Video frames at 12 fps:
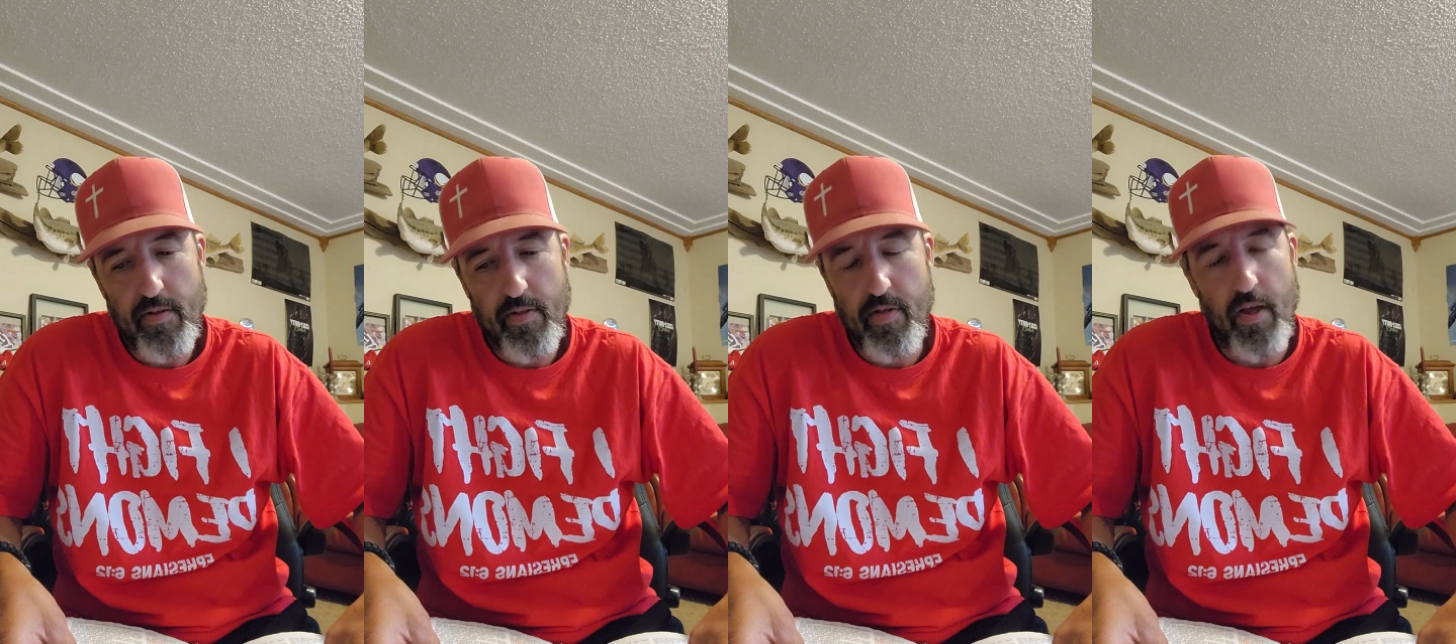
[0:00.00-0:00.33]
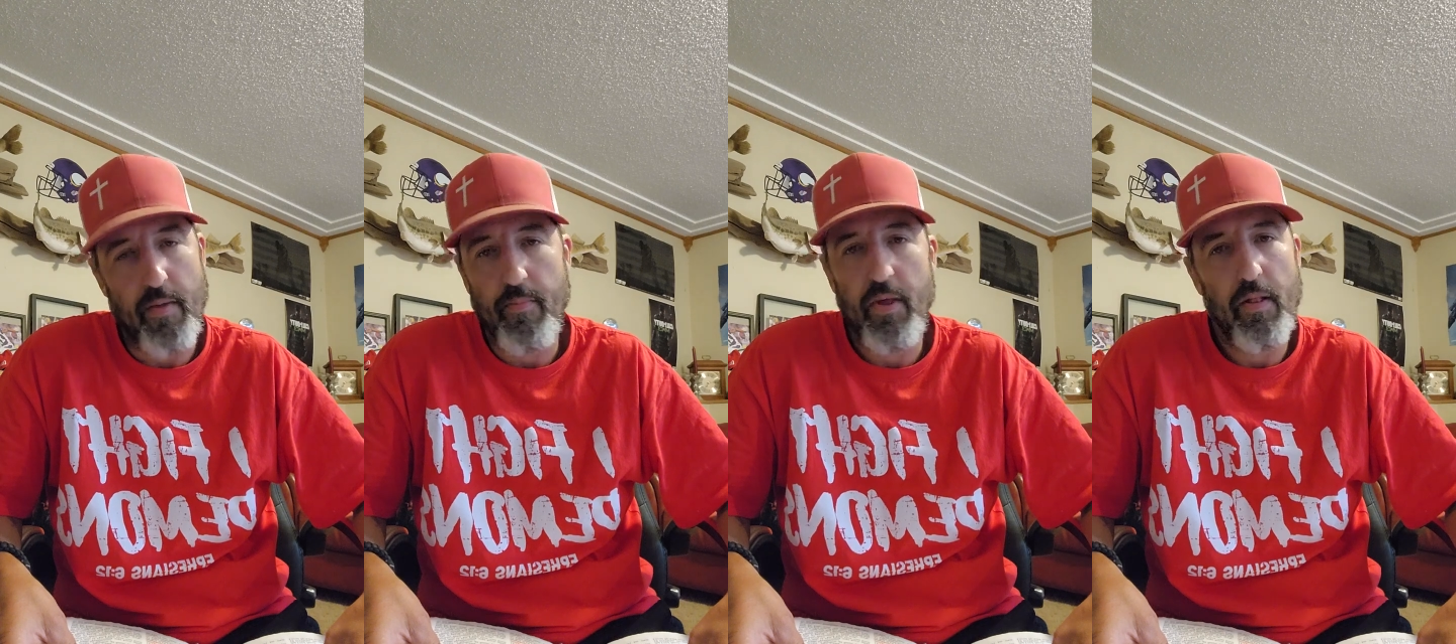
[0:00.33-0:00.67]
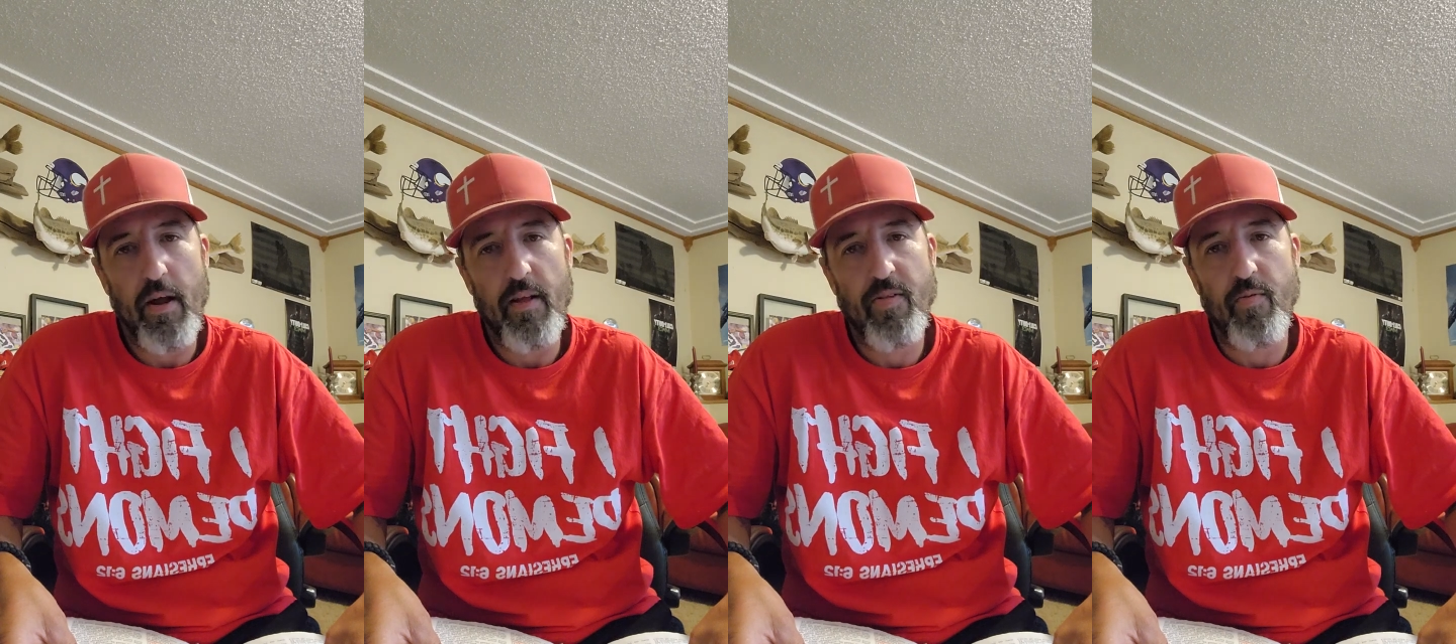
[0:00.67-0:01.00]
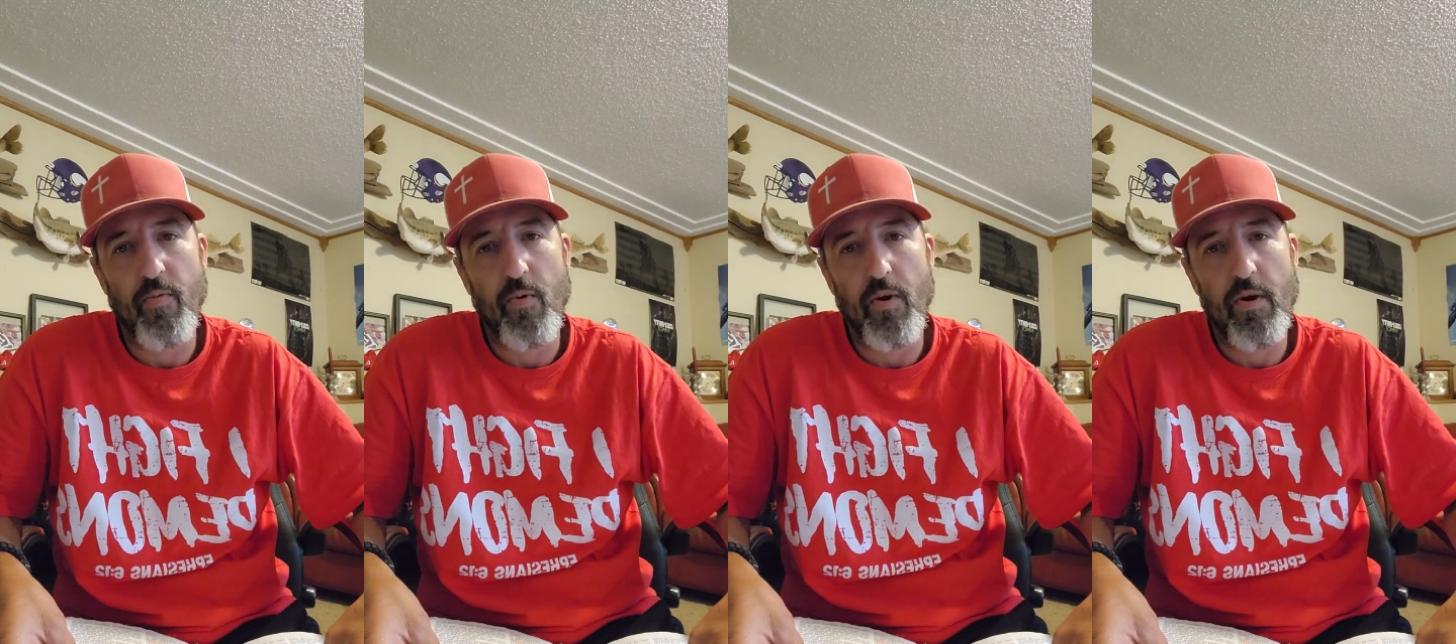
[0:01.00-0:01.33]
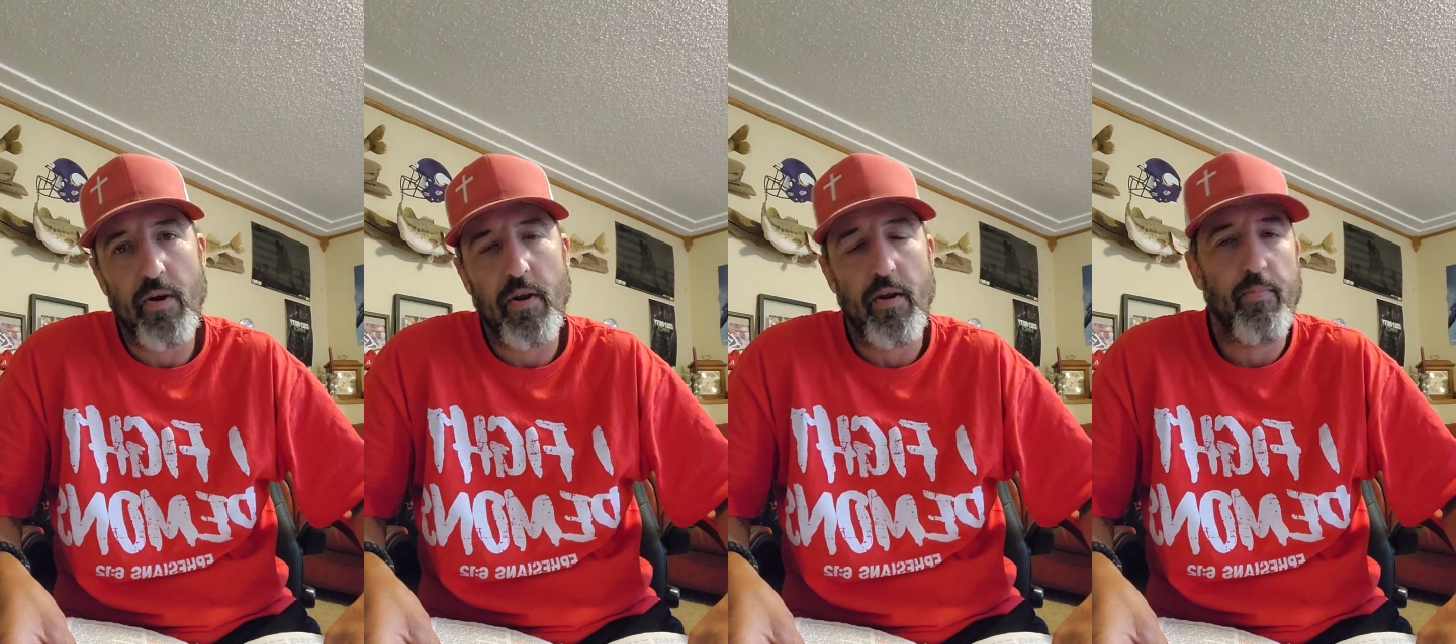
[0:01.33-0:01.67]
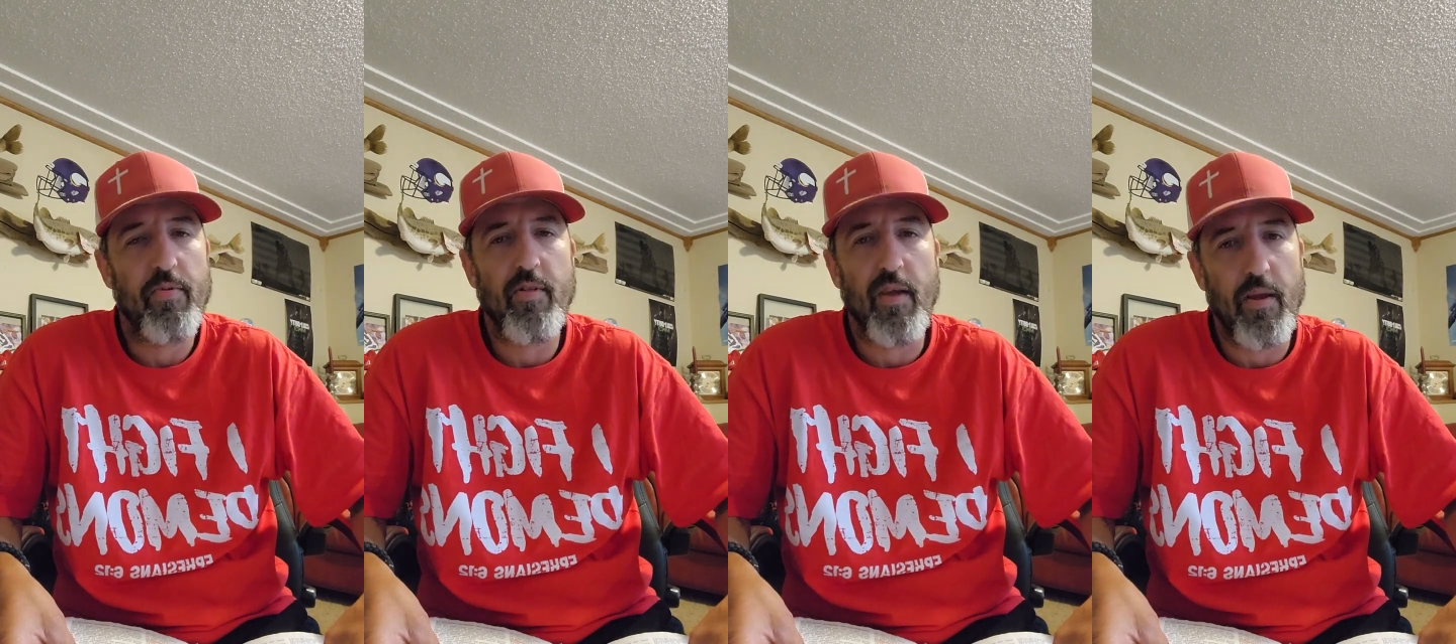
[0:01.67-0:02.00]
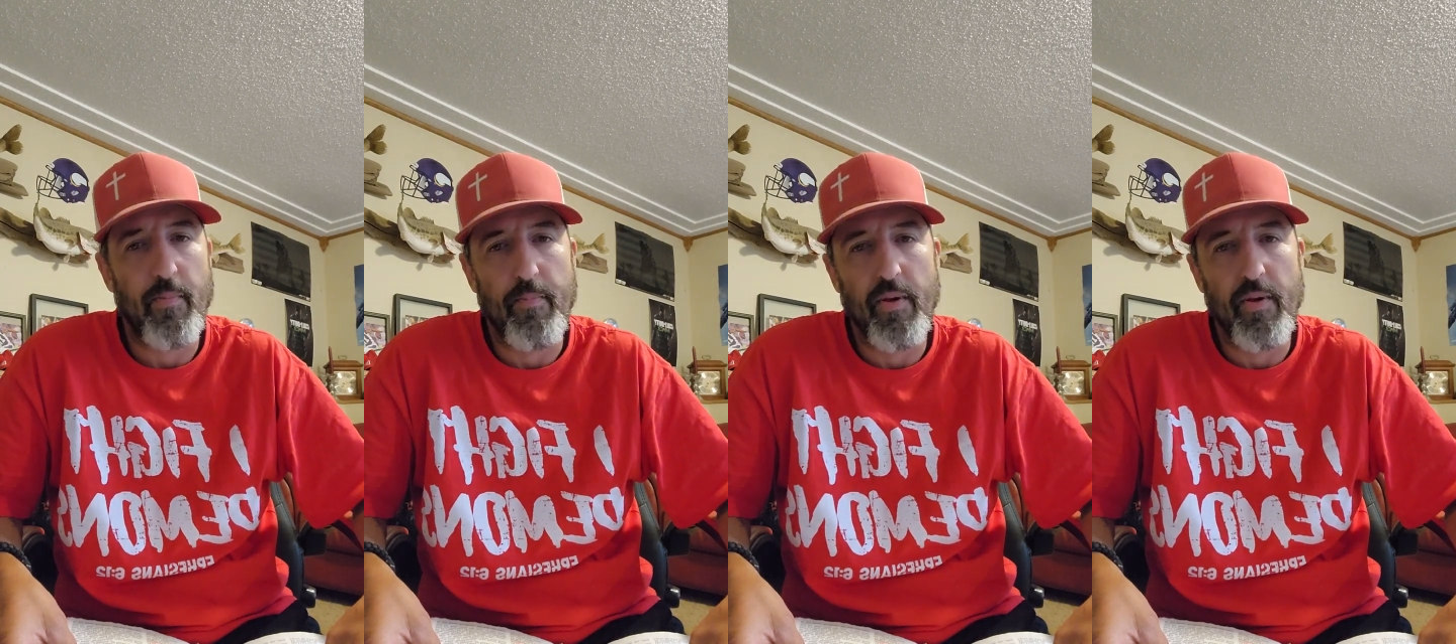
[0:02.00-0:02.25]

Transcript: sending me lots of work and I'm staying